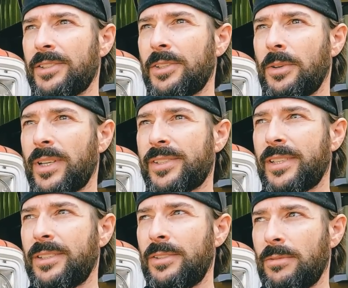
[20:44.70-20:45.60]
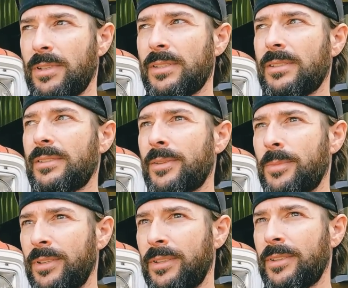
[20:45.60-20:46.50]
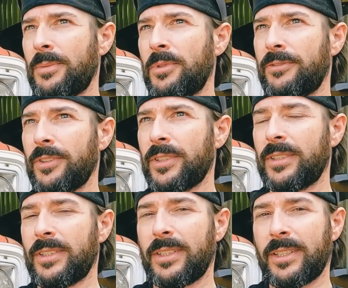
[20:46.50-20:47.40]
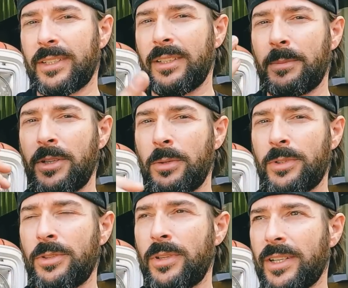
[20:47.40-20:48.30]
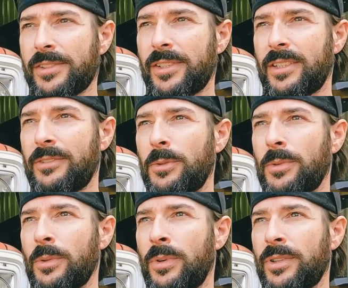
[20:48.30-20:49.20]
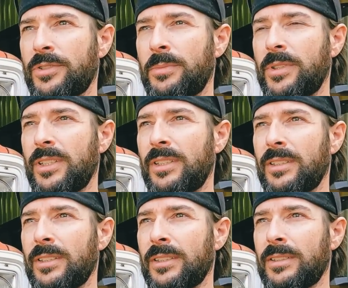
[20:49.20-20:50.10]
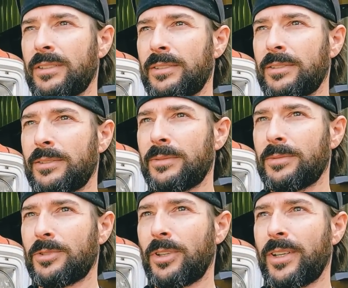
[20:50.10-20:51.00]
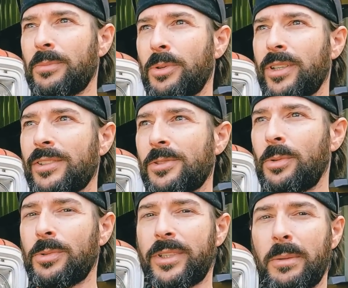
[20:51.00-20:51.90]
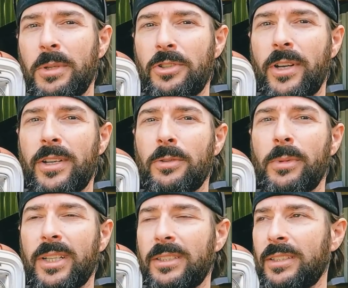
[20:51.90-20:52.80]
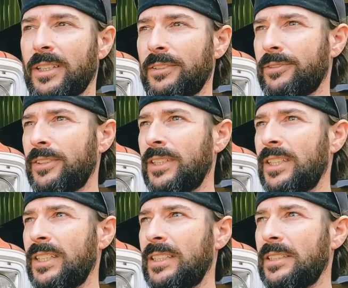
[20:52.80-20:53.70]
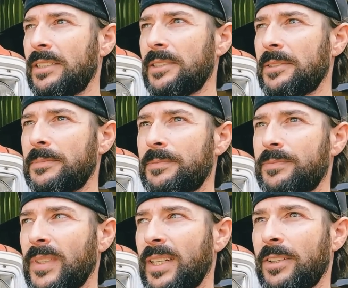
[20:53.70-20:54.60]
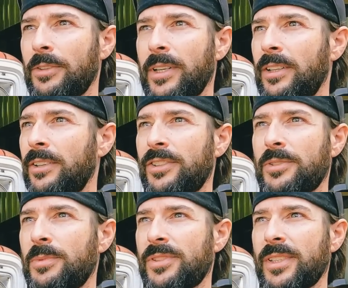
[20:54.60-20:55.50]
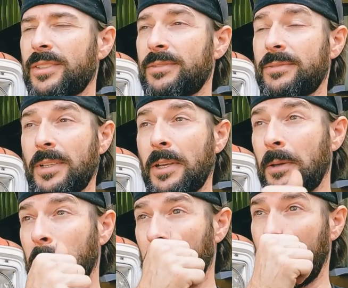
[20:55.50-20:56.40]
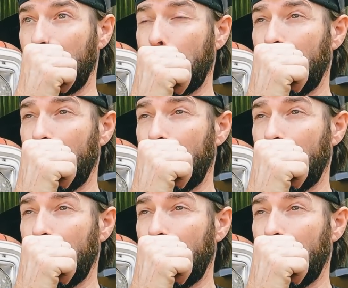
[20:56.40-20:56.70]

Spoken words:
So I said, you know what, that'd be fun. Let me know what you guys think if you want to watch me try and bring this old-timey tractor back to life. I don't know how long it's been sitting. I'm